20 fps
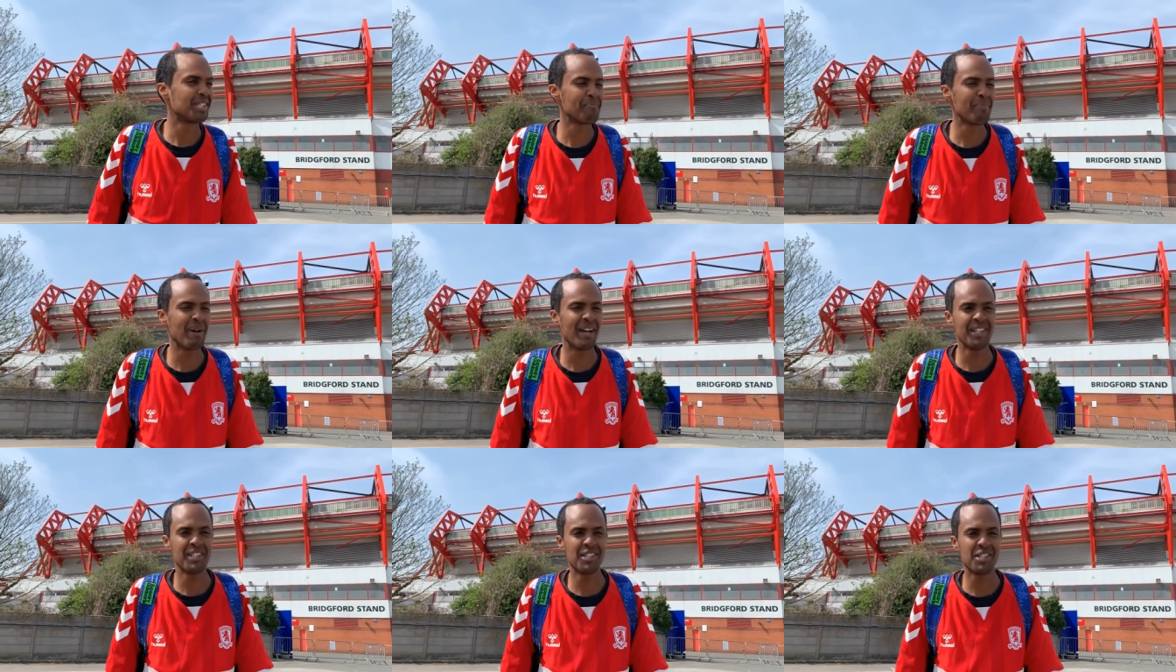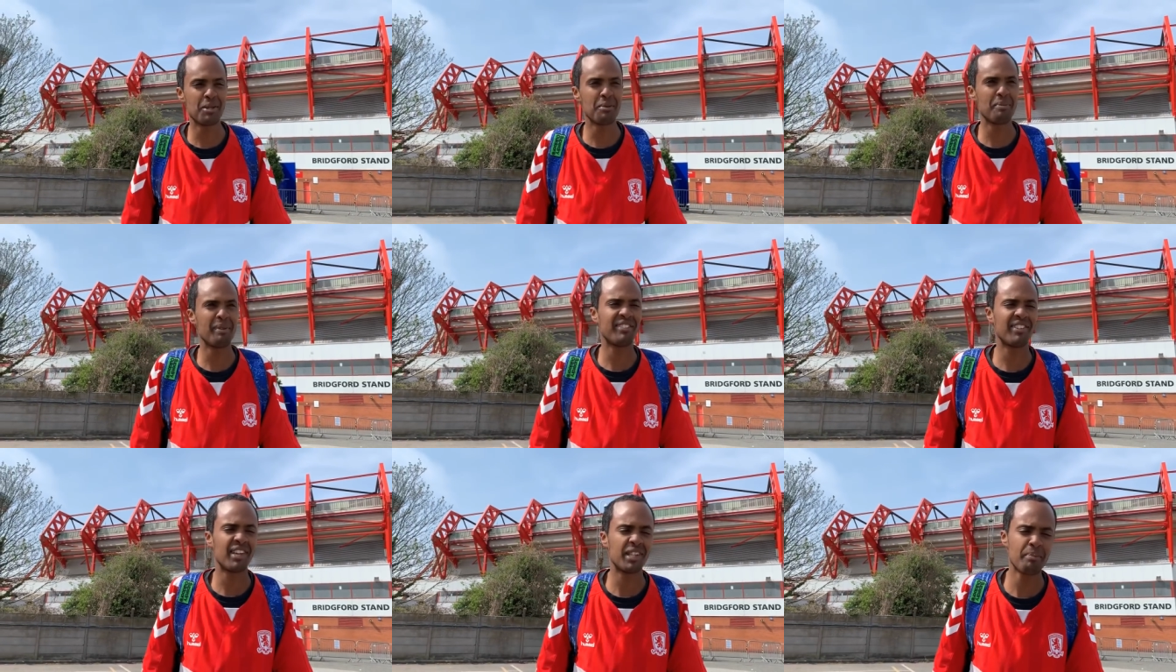Depends,
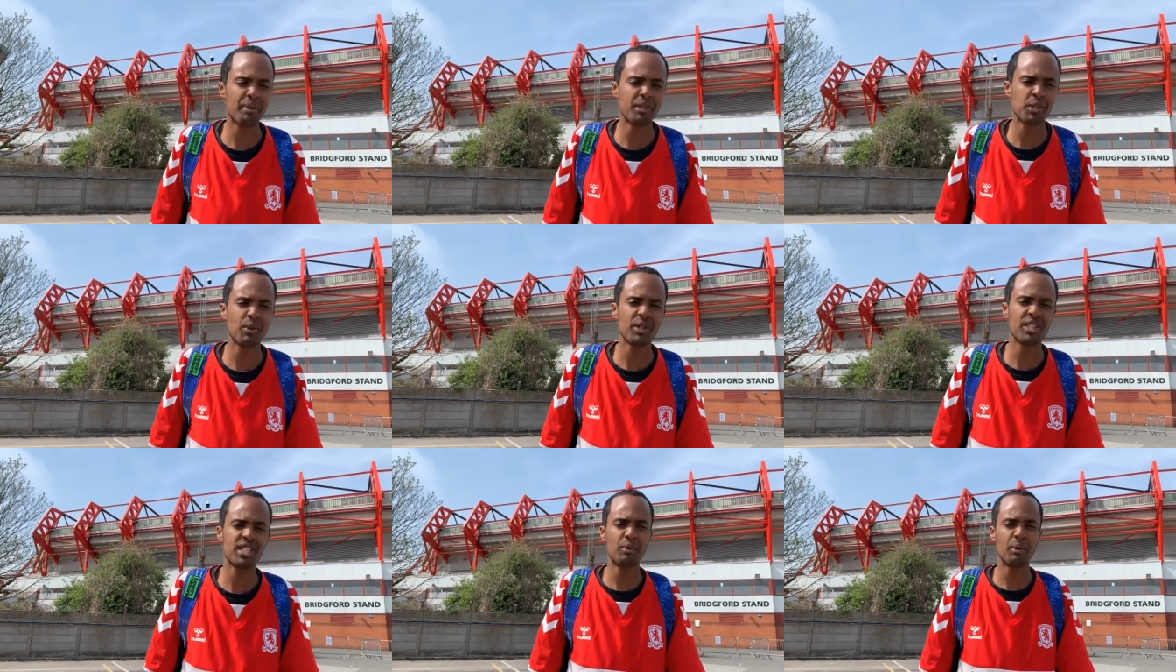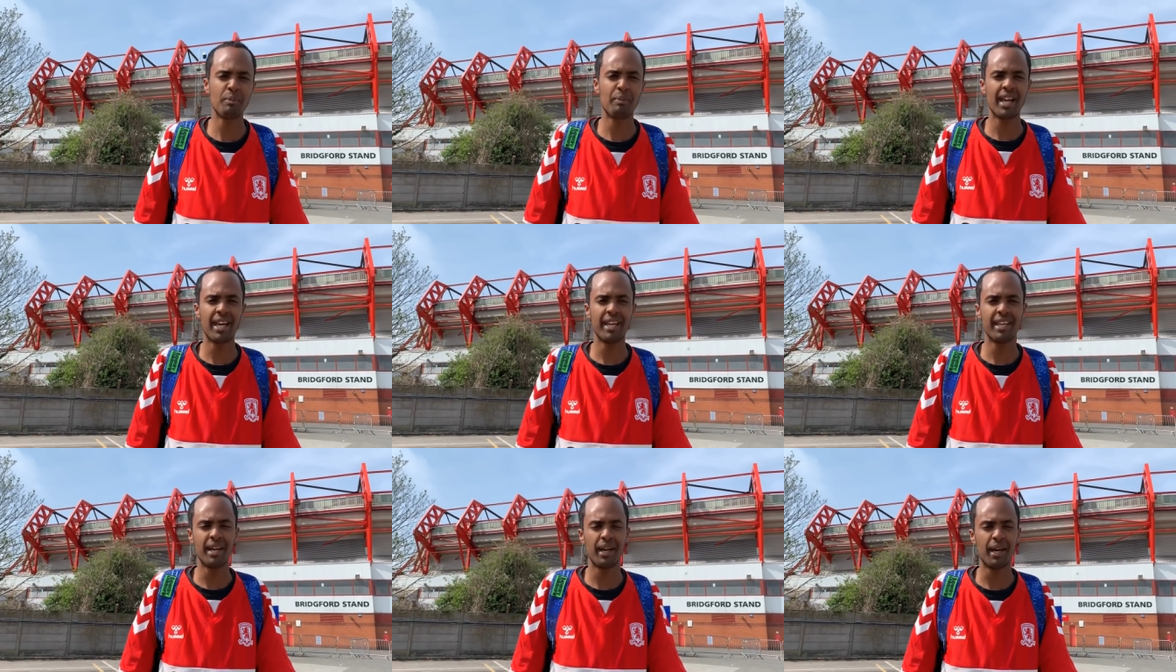to be fair. Depends what team
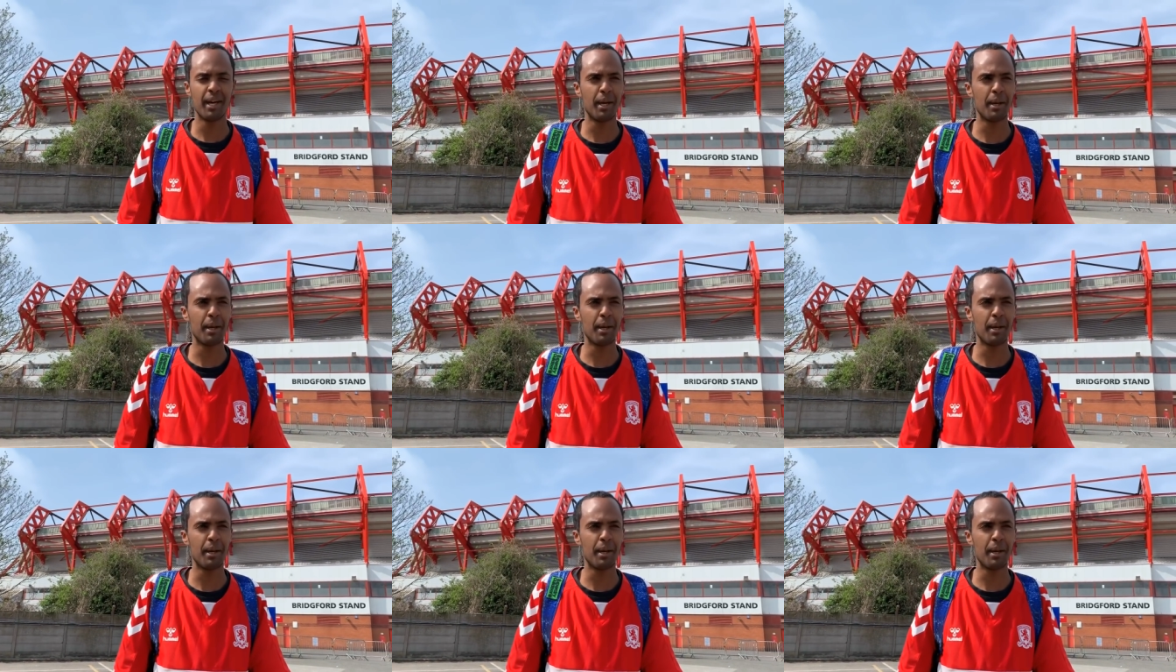we play.